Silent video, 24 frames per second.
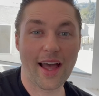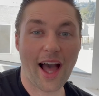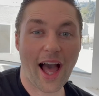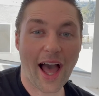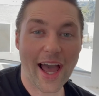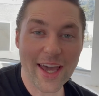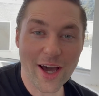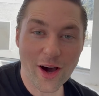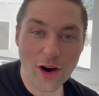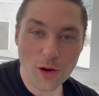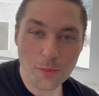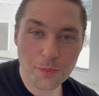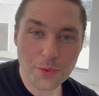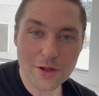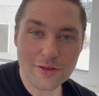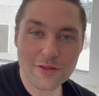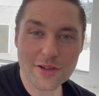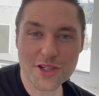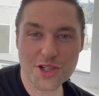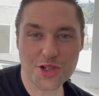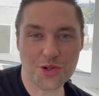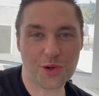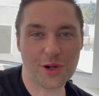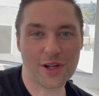I hope you've
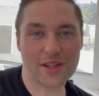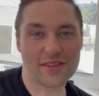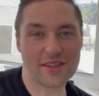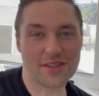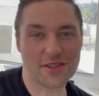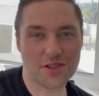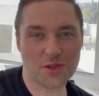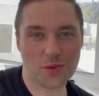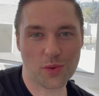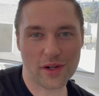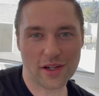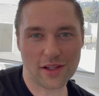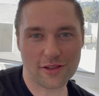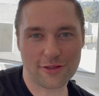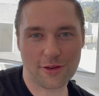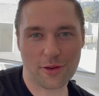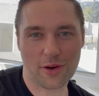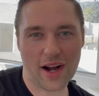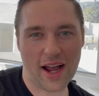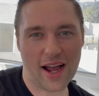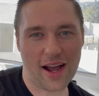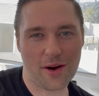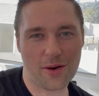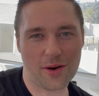enjoyed this
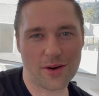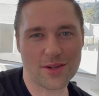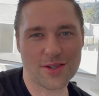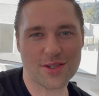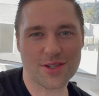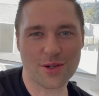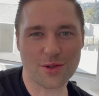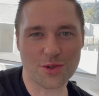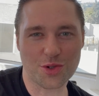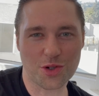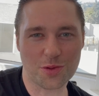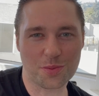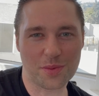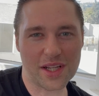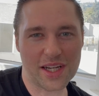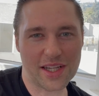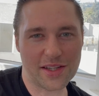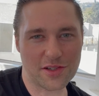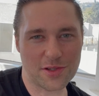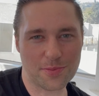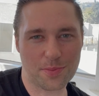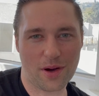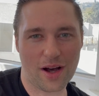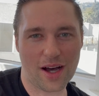24-hour social
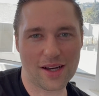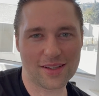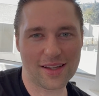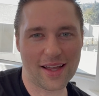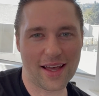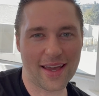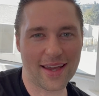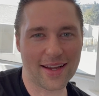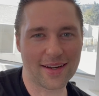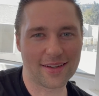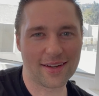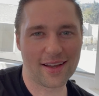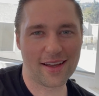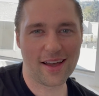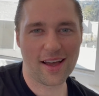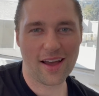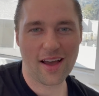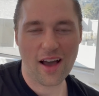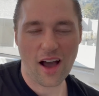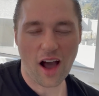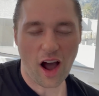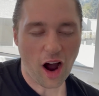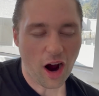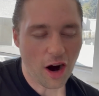media spotlight
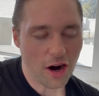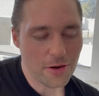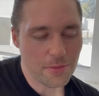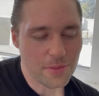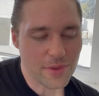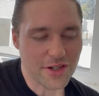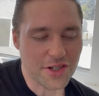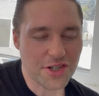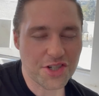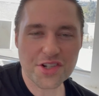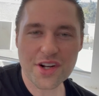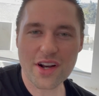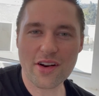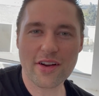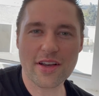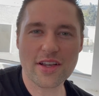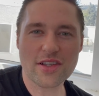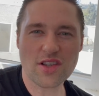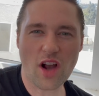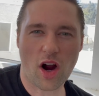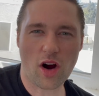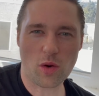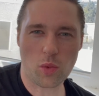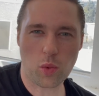Our
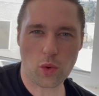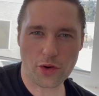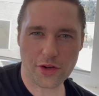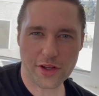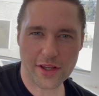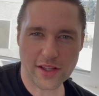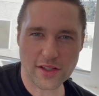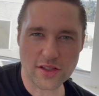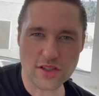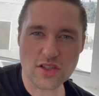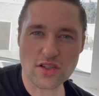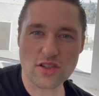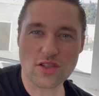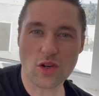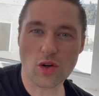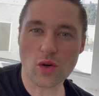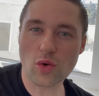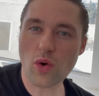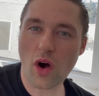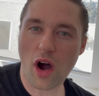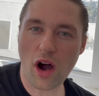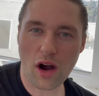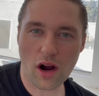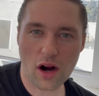missionaries are working
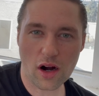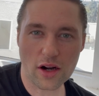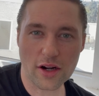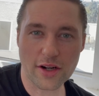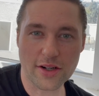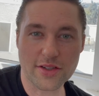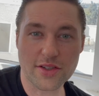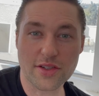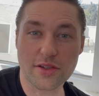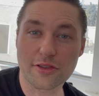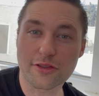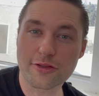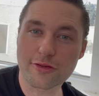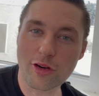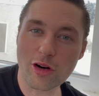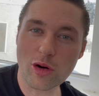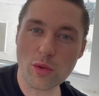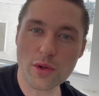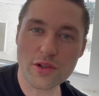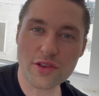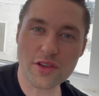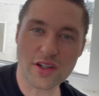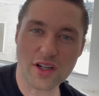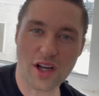so hard to
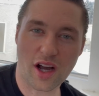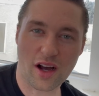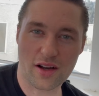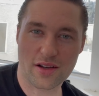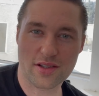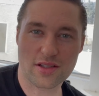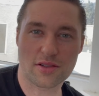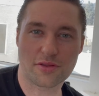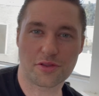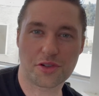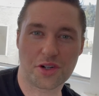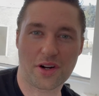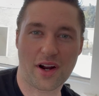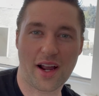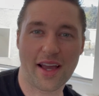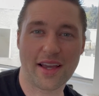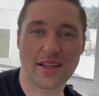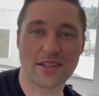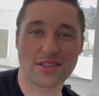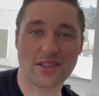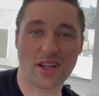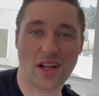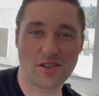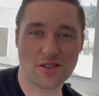forward the cause of
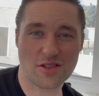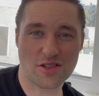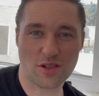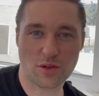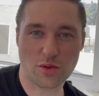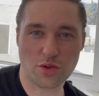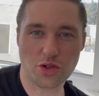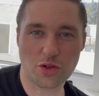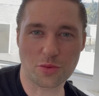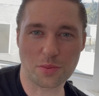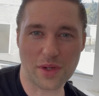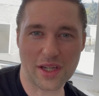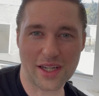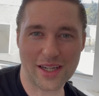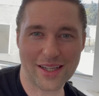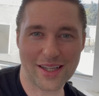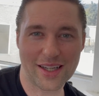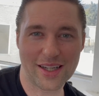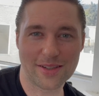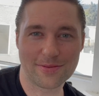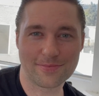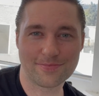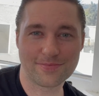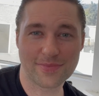Christ on social
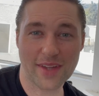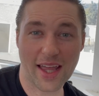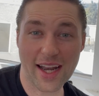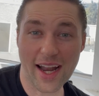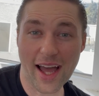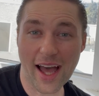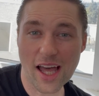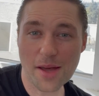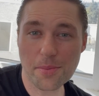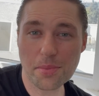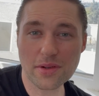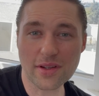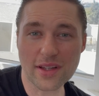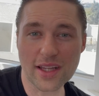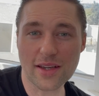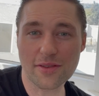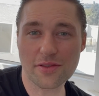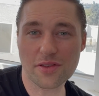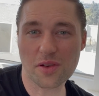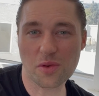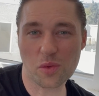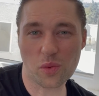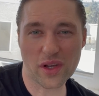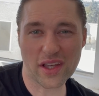media, and I
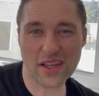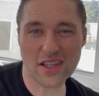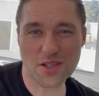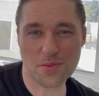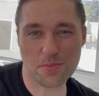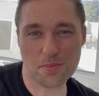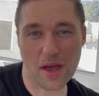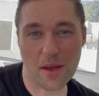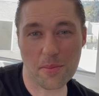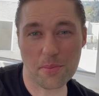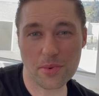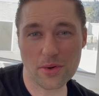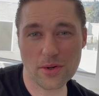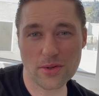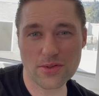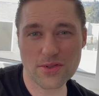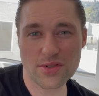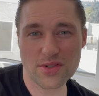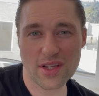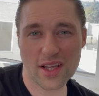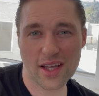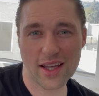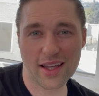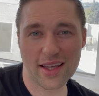believe that we as
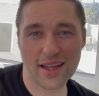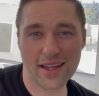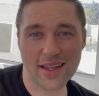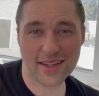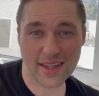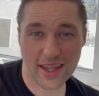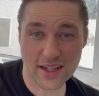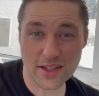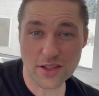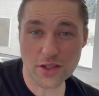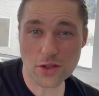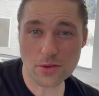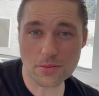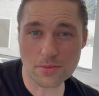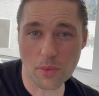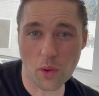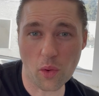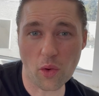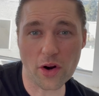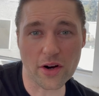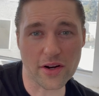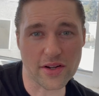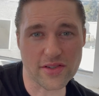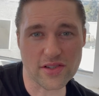members can do
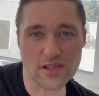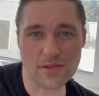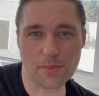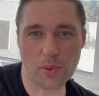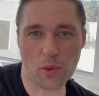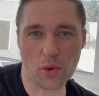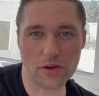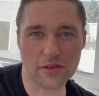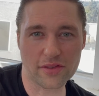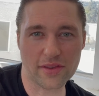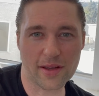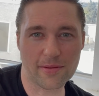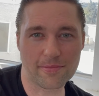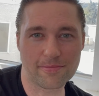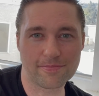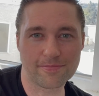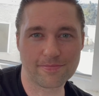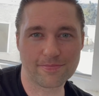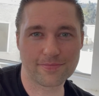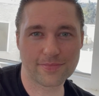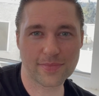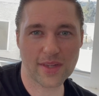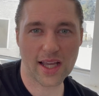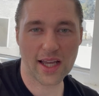more to support
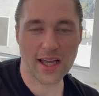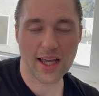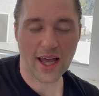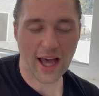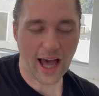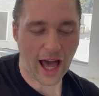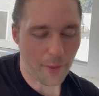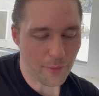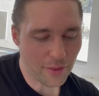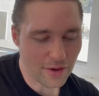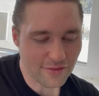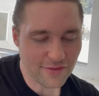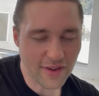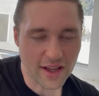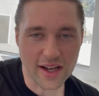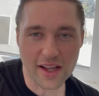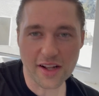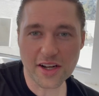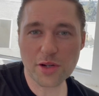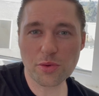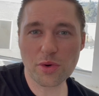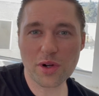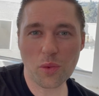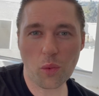them. I would invite
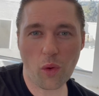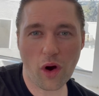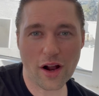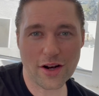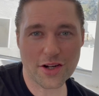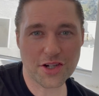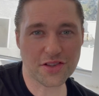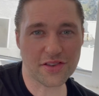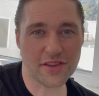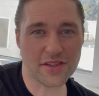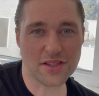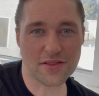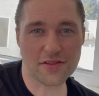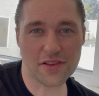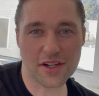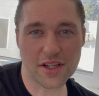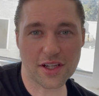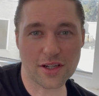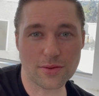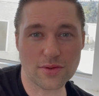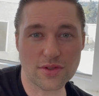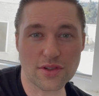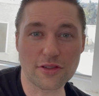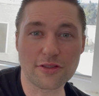anyone watching this
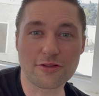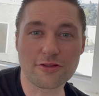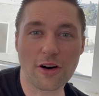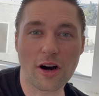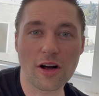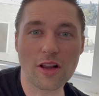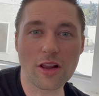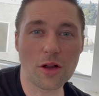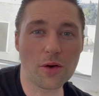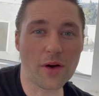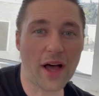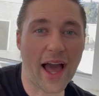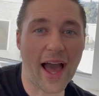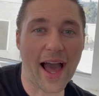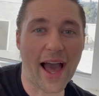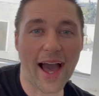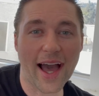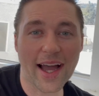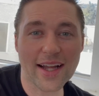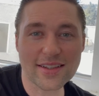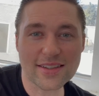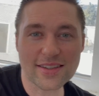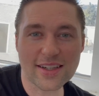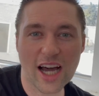video to follow
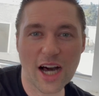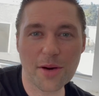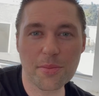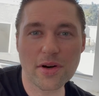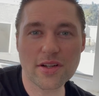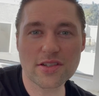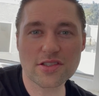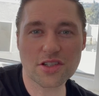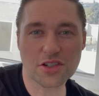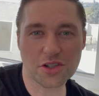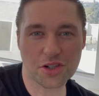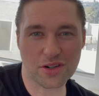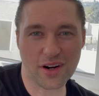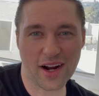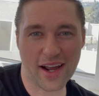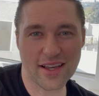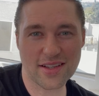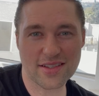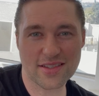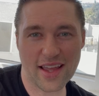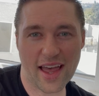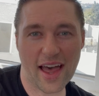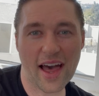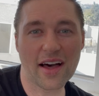at
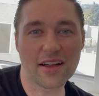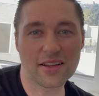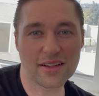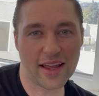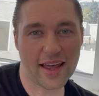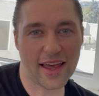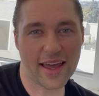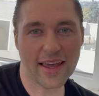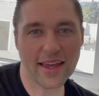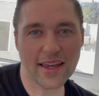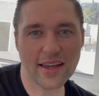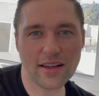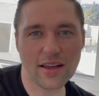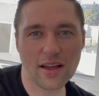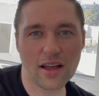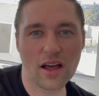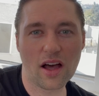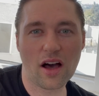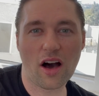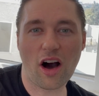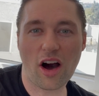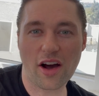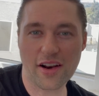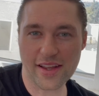
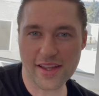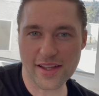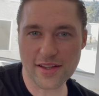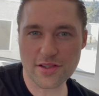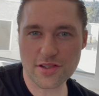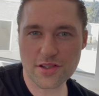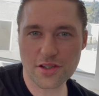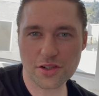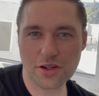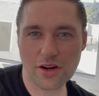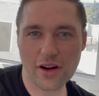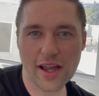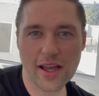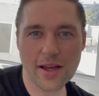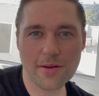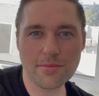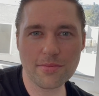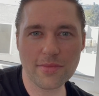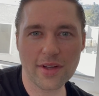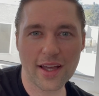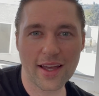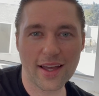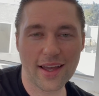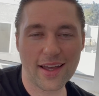ComeUntoChristLA on
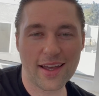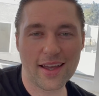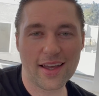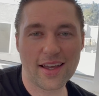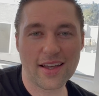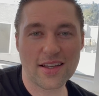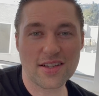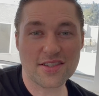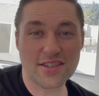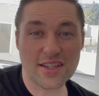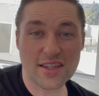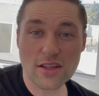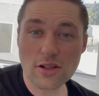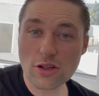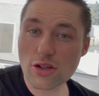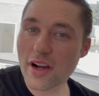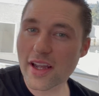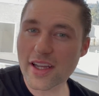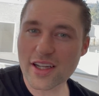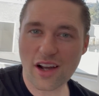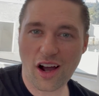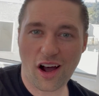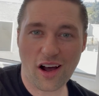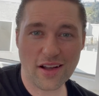Instagram, see the
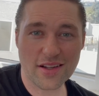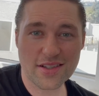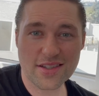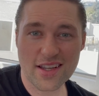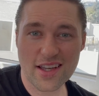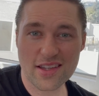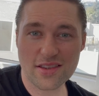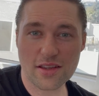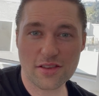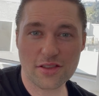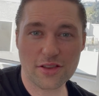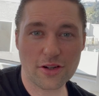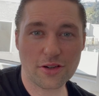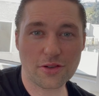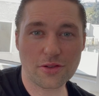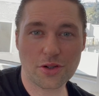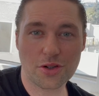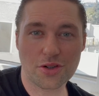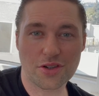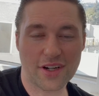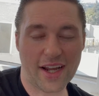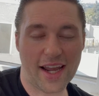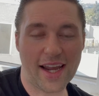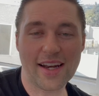great content that they're
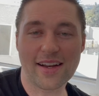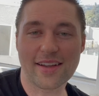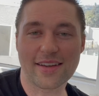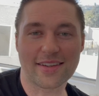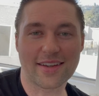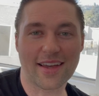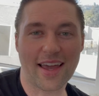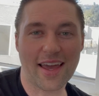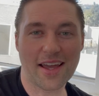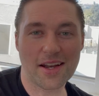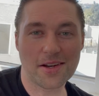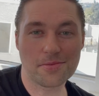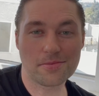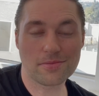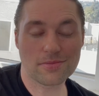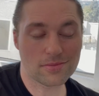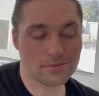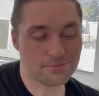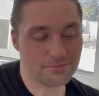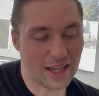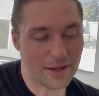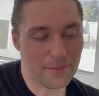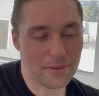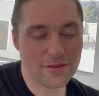creating,
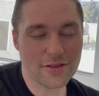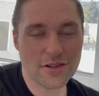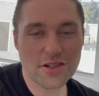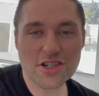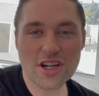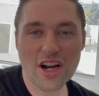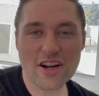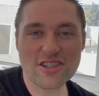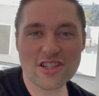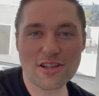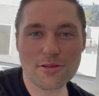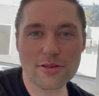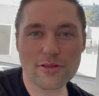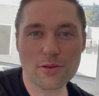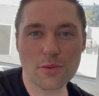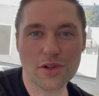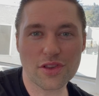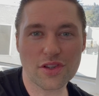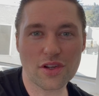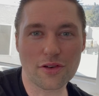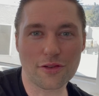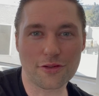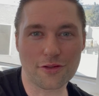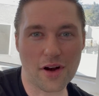and maybe even share some of it
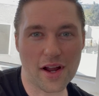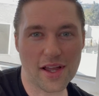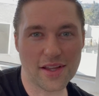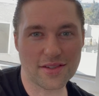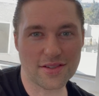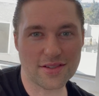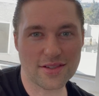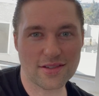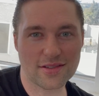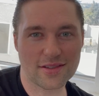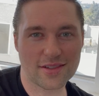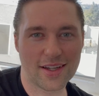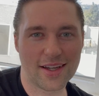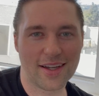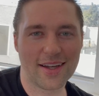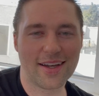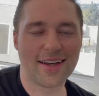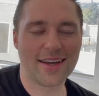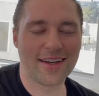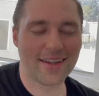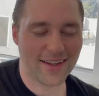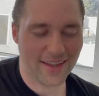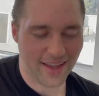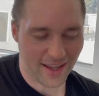with your friends.
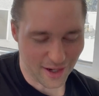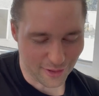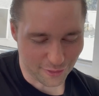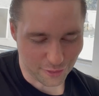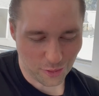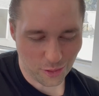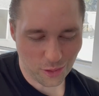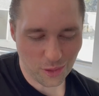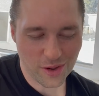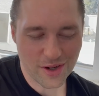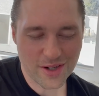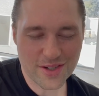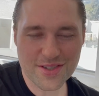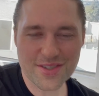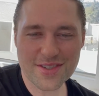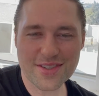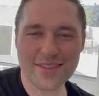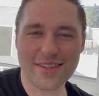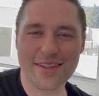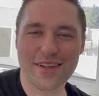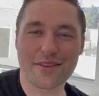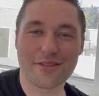And of course,